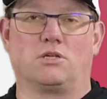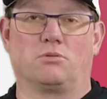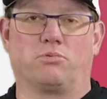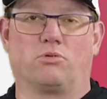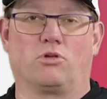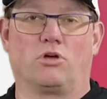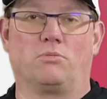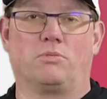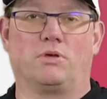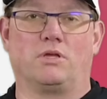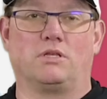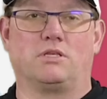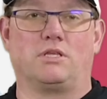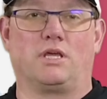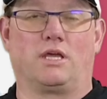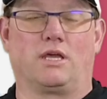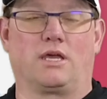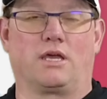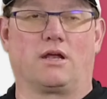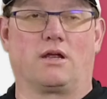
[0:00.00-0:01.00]
deployment and
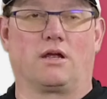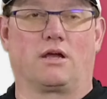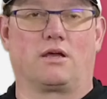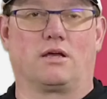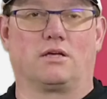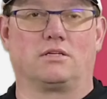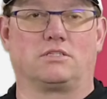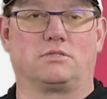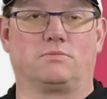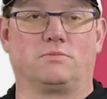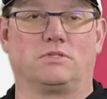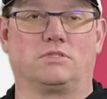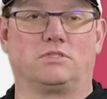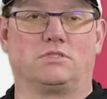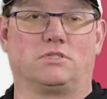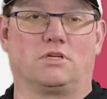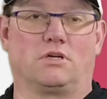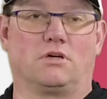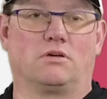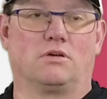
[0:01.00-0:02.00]
taking care of customers.
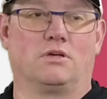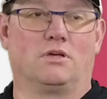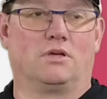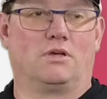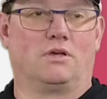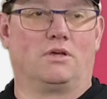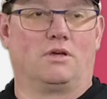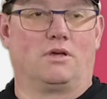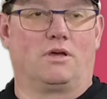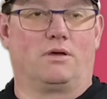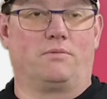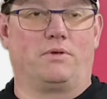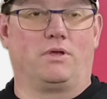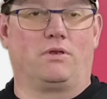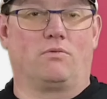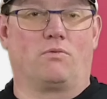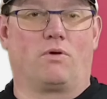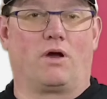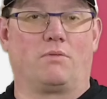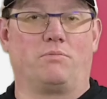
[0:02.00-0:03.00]
So, I mean,
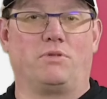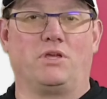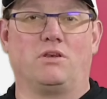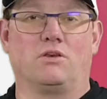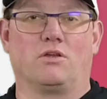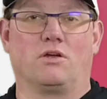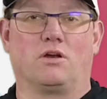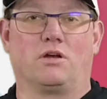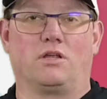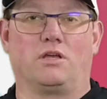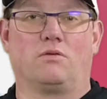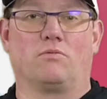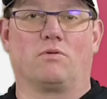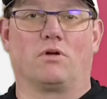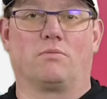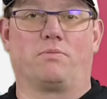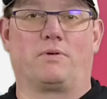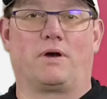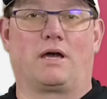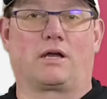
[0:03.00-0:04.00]
why be nerdy and
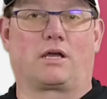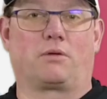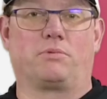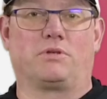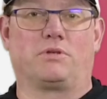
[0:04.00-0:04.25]
wear pocket